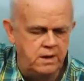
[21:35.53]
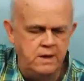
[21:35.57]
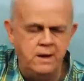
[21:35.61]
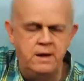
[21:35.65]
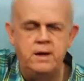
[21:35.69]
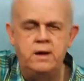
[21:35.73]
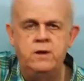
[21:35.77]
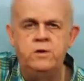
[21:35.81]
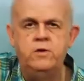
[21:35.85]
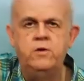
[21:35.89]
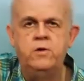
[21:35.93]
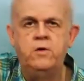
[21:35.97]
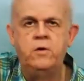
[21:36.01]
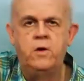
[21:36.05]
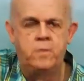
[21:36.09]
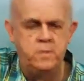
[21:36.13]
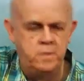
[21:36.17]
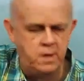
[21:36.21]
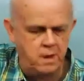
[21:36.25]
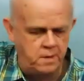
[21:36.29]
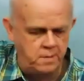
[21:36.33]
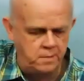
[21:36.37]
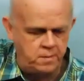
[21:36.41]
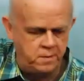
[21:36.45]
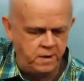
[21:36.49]
and you'll
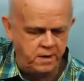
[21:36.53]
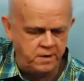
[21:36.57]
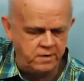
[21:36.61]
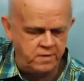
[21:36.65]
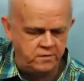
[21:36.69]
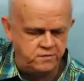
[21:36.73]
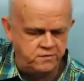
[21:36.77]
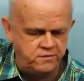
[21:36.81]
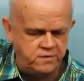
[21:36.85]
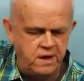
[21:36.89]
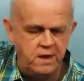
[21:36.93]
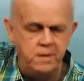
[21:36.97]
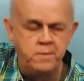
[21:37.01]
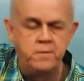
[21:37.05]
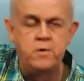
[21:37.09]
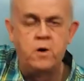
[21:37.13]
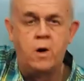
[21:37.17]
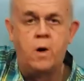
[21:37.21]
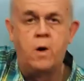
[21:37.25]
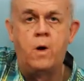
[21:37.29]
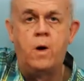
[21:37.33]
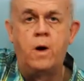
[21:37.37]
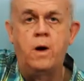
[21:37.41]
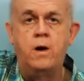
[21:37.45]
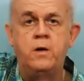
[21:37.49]
be able to play your same
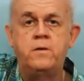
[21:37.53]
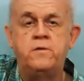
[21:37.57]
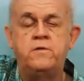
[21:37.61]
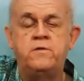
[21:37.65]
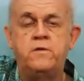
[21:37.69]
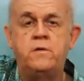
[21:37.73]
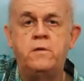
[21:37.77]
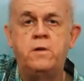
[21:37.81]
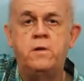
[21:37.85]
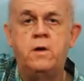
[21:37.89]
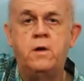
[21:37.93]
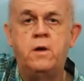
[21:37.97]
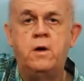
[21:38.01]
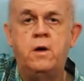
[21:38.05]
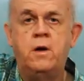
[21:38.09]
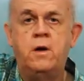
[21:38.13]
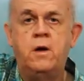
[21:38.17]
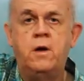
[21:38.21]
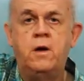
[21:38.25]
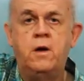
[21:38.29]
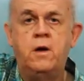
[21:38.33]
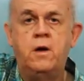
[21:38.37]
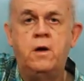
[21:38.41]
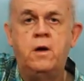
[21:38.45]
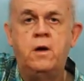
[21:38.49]
chords,
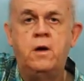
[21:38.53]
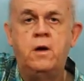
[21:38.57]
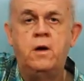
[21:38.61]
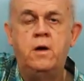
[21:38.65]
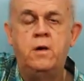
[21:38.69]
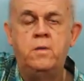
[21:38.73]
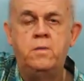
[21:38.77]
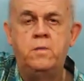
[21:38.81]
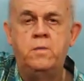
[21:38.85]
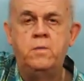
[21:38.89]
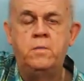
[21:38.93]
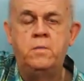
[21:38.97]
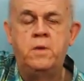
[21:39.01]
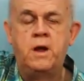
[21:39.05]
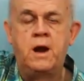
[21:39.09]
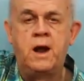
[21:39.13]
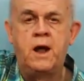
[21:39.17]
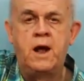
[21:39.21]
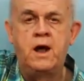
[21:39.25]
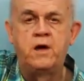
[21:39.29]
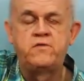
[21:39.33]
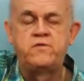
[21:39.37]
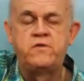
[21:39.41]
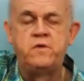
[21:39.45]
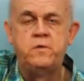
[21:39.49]
but
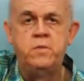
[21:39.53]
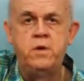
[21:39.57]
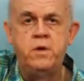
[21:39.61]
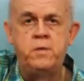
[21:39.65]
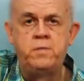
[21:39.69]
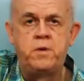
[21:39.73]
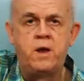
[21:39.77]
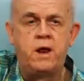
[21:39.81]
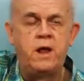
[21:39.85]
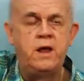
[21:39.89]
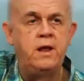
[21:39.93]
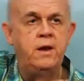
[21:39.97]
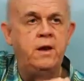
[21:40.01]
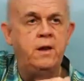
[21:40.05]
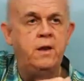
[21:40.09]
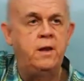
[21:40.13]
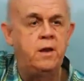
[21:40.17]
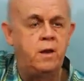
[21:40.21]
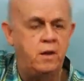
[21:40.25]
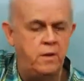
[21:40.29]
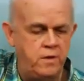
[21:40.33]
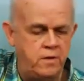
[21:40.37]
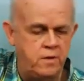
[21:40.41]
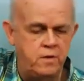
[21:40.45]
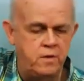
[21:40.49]
actually be playing
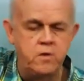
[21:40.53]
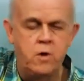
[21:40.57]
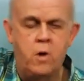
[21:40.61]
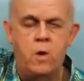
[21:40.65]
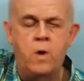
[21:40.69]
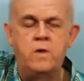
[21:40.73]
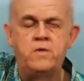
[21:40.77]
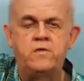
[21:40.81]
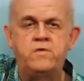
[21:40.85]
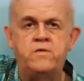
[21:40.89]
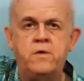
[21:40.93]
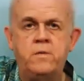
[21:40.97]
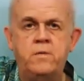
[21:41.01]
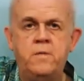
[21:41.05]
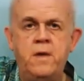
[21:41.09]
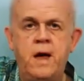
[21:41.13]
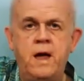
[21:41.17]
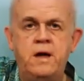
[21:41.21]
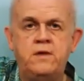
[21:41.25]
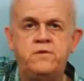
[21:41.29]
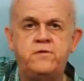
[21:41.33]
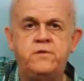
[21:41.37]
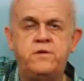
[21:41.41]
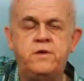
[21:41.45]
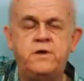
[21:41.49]
the chords to
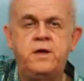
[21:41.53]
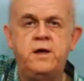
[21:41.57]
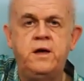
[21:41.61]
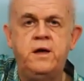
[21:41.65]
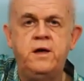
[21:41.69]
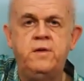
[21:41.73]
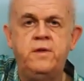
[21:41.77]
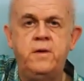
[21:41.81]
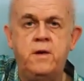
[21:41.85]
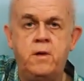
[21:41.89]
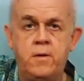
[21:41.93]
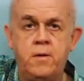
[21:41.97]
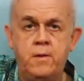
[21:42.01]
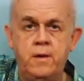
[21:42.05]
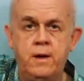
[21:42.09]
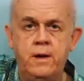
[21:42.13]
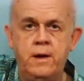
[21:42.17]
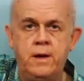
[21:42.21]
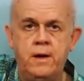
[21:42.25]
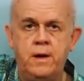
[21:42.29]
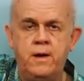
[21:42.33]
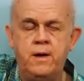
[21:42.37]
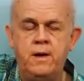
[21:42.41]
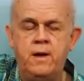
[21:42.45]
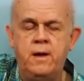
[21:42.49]
match the key they're
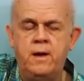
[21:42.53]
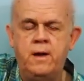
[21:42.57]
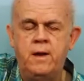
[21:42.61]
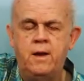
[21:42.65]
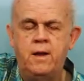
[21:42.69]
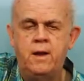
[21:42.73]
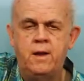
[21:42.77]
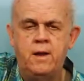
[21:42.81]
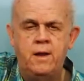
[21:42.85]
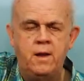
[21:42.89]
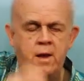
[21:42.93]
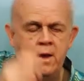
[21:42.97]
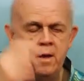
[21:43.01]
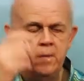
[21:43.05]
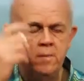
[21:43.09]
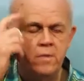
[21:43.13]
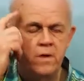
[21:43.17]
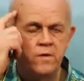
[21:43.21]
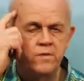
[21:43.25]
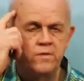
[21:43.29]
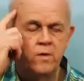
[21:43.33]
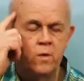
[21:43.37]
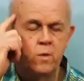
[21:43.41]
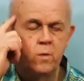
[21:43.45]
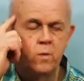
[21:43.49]
in.
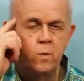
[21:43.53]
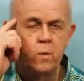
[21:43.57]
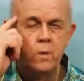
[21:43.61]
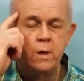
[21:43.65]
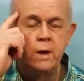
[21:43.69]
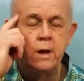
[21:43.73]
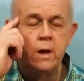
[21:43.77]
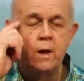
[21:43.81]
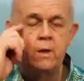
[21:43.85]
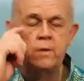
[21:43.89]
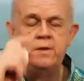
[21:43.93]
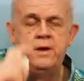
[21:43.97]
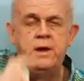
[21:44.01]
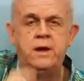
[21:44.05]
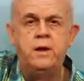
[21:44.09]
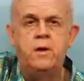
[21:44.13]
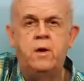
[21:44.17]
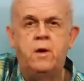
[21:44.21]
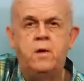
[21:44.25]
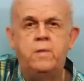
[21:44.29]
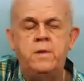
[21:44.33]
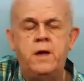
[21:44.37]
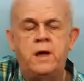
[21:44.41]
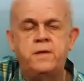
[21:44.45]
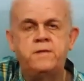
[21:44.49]
But the real
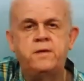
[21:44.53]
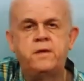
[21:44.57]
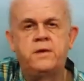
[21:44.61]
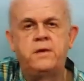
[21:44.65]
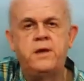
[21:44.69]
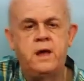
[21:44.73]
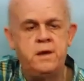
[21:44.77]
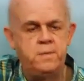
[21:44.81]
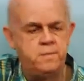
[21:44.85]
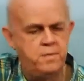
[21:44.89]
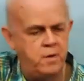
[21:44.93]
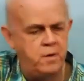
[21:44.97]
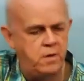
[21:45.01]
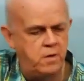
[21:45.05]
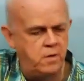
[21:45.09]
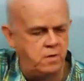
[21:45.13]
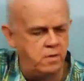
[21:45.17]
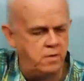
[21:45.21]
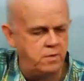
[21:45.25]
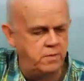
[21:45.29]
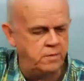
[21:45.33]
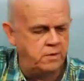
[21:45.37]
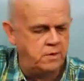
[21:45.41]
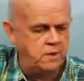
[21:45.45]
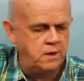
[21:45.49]
deal about the
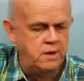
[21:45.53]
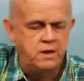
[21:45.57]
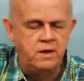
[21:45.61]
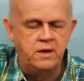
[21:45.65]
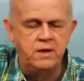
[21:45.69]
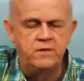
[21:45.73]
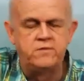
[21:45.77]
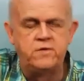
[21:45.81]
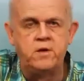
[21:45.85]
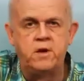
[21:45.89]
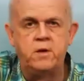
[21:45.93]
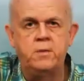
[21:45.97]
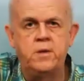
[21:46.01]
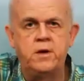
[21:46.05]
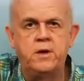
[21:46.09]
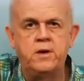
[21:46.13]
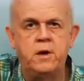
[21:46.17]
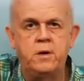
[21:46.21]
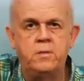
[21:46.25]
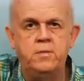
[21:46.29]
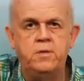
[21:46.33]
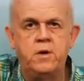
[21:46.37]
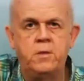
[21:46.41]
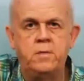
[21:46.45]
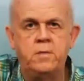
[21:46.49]
capo is going to
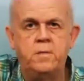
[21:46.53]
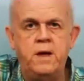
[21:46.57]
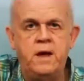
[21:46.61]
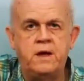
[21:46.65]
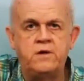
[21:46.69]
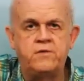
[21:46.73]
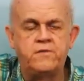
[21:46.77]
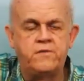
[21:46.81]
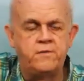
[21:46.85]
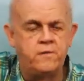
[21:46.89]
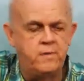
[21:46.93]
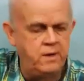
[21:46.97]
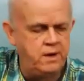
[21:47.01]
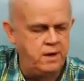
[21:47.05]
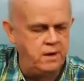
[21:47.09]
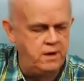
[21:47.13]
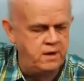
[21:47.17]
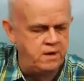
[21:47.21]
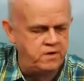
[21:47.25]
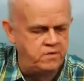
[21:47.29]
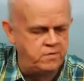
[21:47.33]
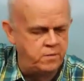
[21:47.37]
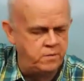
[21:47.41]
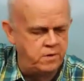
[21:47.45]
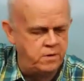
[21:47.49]
become your best friend.
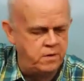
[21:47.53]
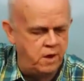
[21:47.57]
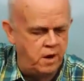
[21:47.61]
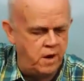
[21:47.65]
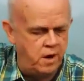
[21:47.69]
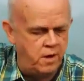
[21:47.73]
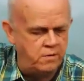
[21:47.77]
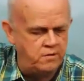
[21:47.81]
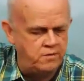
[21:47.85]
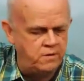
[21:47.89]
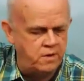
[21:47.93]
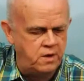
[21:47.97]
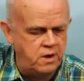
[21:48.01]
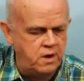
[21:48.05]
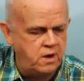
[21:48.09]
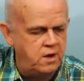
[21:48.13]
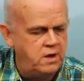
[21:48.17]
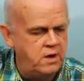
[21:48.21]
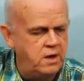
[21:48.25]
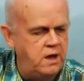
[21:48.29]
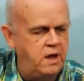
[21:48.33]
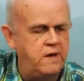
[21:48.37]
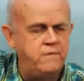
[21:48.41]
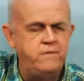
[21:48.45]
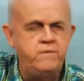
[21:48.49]
It's because
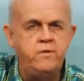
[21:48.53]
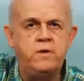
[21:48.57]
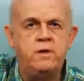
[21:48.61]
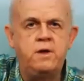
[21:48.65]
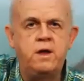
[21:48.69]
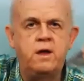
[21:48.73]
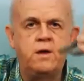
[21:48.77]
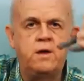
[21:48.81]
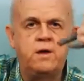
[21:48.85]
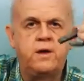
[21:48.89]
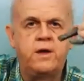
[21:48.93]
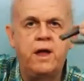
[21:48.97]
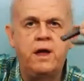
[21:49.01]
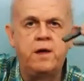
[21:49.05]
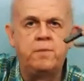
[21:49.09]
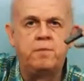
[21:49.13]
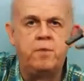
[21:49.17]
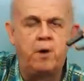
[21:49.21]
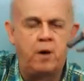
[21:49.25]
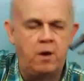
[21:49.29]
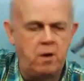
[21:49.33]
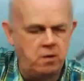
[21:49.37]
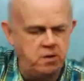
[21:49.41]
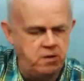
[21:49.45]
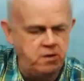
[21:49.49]
if you get a
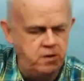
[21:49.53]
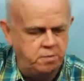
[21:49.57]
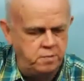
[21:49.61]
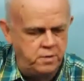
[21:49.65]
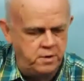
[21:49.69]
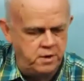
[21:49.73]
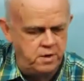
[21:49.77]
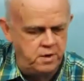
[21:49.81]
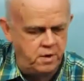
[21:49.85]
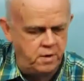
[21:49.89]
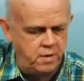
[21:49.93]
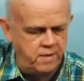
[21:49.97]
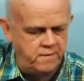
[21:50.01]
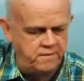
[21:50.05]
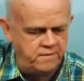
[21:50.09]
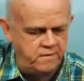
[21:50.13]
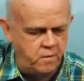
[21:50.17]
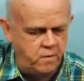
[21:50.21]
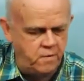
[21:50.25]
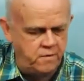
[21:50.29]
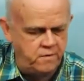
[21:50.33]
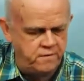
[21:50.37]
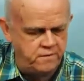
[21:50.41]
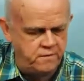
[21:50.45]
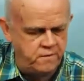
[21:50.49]
capo and you put it on the
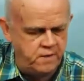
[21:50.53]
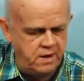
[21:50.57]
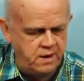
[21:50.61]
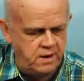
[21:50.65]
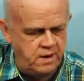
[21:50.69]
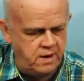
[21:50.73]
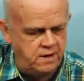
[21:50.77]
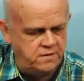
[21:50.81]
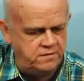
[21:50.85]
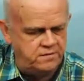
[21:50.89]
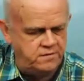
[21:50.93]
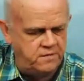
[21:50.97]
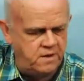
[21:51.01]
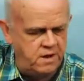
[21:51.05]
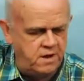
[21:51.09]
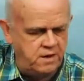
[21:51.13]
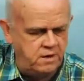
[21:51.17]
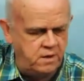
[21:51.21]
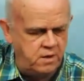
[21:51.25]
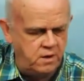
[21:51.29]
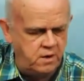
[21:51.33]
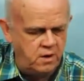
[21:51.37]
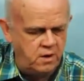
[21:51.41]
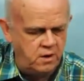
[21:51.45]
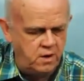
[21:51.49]
4th fret, let's say,
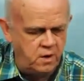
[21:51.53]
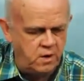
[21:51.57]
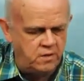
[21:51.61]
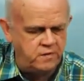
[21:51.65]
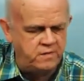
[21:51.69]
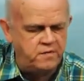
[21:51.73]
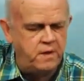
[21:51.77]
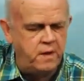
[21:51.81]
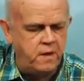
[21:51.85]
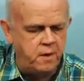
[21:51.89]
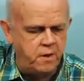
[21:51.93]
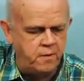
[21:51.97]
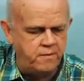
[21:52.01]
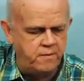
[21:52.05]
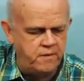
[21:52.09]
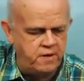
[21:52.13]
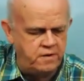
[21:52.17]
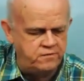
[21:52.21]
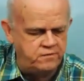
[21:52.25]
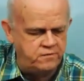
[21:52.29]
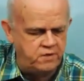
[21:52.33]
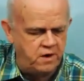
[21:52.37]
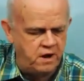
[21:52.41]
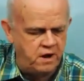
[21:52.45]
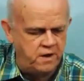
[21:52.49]
or 3rd,
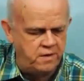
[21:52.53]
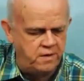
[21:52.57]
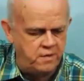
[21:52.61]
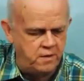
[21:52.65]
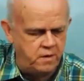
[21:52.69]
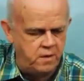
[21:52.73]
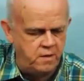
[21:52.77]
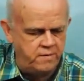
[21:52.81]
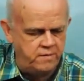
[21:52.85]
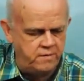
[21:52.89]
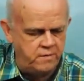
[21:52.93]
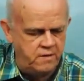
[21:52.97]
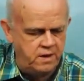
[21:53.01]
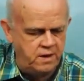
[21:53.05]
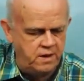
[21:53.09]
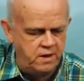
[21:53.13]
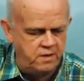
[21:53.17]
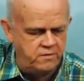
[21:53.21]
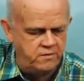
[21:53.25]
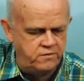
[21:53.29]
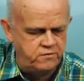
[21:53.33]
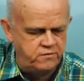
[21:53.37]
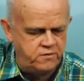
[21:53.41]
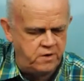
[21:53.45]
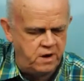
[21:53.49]
let's try the 3rd fret.
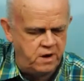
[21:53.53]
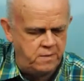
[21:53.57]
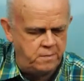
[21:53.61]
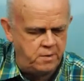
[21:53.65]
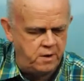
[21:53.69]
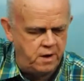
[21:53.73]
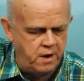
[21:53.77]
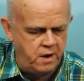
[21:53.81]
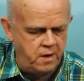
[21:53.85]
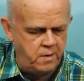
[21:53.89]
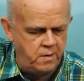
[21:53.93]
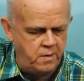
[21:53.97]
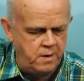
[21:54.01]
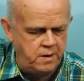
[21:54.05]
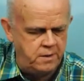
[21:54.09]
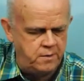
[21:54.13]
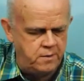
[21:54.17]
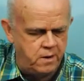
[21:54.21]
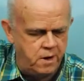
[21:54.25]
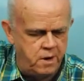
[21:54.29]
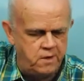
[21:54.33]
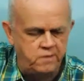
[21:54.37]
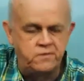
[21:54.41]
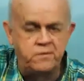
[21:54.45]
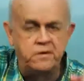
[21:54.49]
Strap it all the way
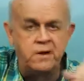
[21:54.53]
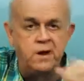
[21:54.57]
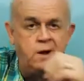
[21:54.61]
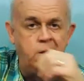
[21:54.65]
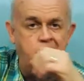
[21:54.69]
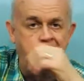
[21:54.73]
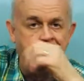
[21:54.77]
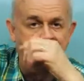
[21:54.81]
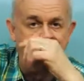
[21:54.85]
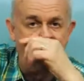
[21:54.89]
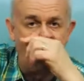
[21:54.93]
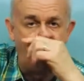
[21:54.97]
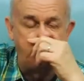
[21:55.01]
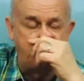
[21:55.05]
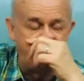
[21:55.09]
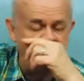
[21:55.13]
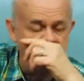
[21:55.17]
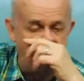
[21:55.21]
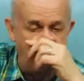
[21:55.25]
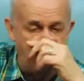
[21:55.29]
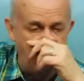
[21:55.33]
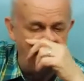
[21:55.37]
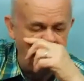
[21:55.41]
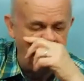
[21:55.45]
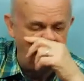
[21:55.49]
across, let it go,
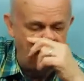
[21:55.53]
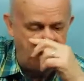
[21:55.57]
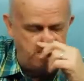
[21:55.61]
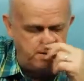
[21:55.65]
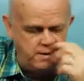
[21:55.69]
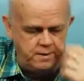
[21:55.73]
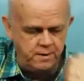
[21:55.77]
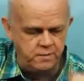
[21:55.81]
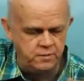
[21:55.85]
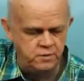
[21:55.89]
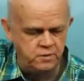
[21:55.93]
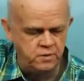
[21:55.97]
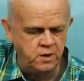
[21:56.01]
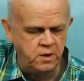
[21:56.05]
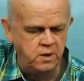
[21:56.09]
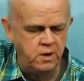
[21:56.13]
spring loaded.